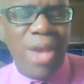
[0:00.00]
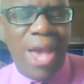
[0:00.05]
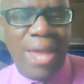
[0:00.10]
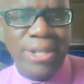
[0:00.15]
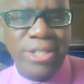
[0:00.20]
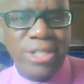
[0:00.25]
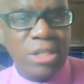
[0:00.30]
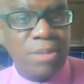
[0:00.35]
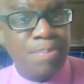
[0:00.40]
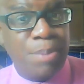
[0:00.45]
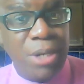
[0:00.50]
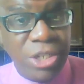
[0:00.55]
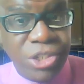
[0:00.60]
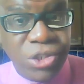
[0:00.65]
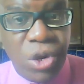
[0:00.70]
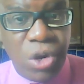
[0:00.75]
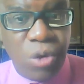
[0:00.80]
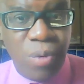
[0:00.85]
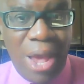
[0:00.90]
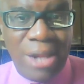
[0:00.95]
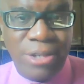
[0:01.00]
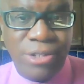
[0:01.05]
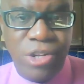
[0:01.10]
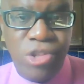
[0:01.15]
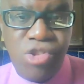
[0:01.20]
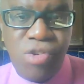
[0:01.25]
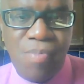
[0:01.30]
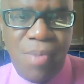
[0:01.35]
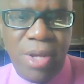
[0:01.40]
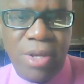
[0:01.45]
reality and political
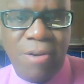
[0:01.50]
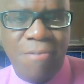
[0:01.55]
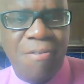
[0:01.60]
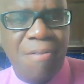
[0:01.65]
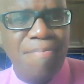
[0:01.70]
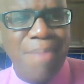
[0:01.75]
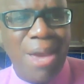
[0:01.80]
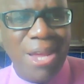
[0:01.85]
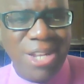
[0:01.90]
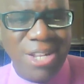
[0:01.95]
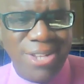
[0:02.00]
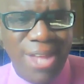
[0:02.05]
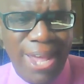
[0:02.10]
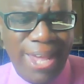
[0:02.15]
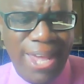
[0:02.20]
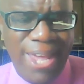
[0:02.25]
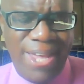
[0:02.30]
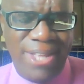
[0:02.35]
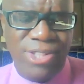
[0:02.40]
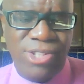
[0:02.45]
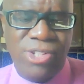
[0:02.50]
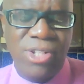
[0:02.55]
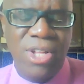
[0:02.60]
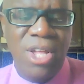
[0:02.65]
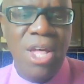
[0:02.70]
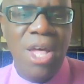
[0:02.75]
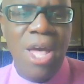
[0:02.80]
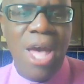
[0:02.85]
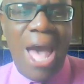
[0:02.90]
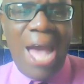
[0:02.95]
reality in Jamaica for many decades.
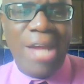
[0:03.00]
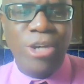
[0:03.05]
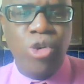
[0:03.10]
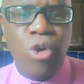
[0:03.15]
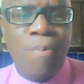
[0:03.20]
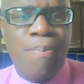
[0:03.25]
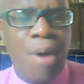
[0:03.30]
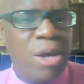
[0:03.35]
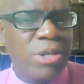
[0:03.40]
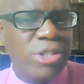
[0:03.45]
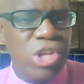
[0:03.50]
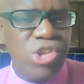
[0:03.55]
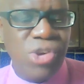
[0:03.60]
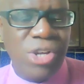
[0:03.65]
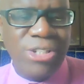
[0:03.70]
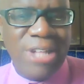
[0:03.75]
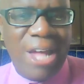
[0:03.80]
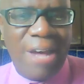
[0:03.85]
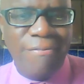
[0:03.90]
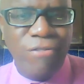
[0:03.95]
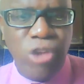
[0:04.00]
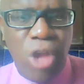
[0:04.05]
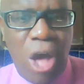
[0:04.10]
And our politicians have